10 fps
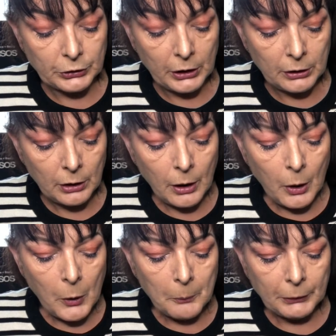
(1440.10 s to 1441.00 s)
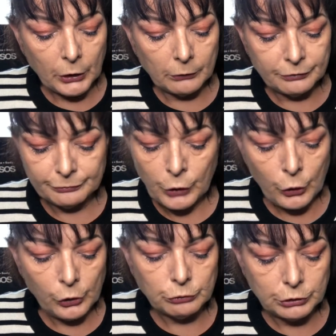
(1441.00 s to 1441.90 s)
yet, but I've
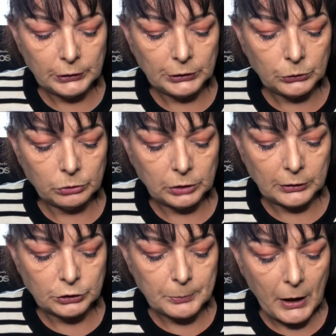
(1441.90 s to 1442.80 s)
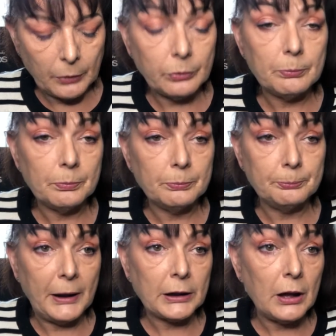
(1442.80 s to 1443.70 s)
heard really good things about
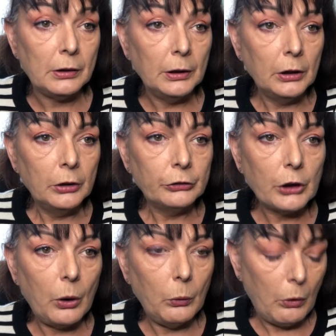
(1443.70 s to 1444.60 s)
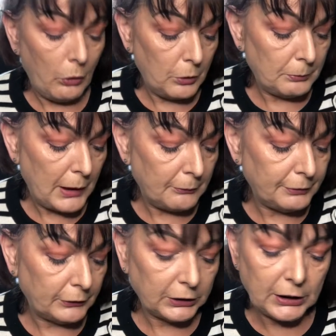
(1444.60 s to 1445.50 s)
Becca, so I'm
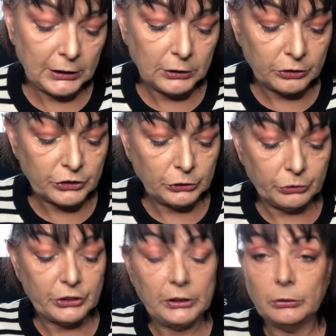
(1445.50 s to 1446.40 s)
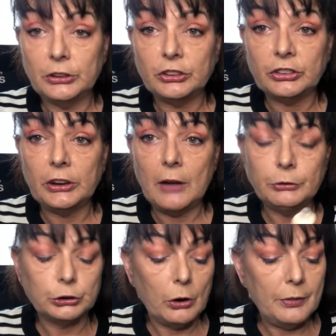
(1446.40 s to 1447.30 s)
very keen. It's still sealed, as you see. I haven't
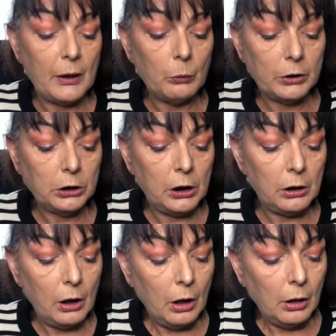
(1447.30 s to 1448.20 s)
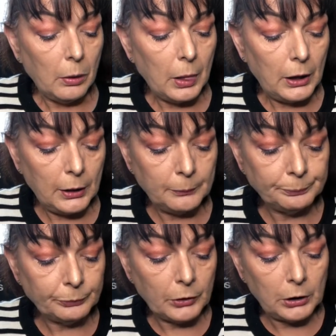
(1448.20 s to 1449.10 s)
tried that one yet. I
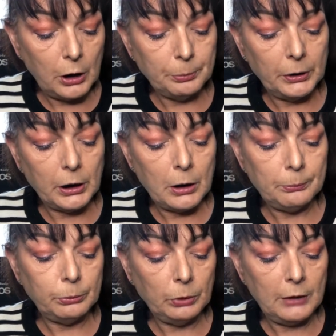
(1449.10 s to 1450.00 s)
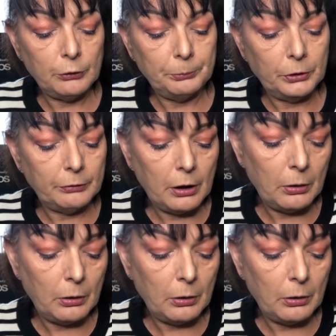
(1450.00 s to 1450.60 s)
can open it up. We'll have a bit of a